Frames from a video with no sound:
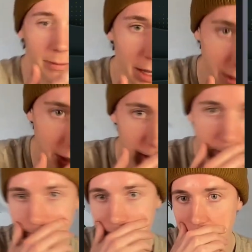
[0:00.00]
about this.
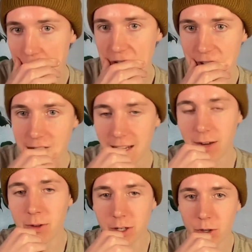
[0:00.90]
I
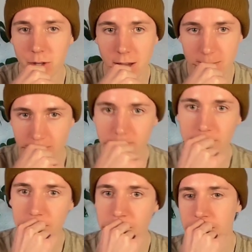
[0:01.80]
don't want to create
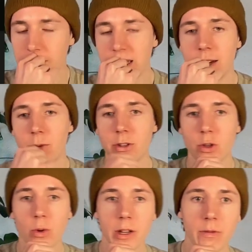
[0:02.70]
get rich
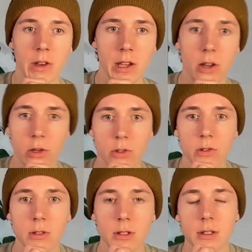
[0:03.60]
quick videos.
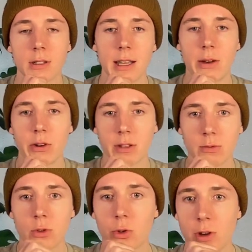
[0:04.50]
I want to
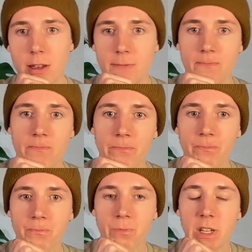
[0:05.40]
create,
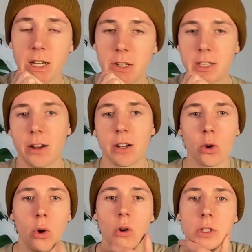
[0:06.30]
here's how to
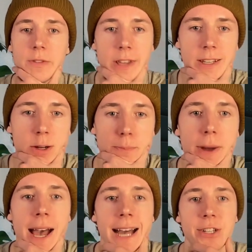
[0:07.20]
cultivate your
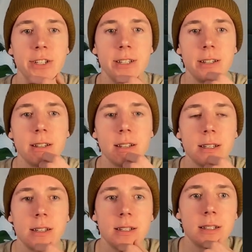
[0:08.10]
passion
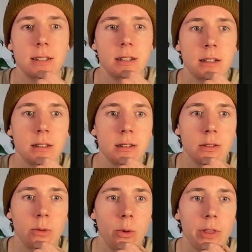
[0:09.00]

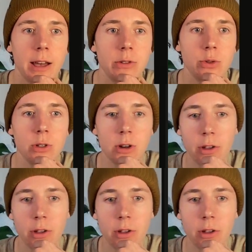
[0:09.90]
without doing all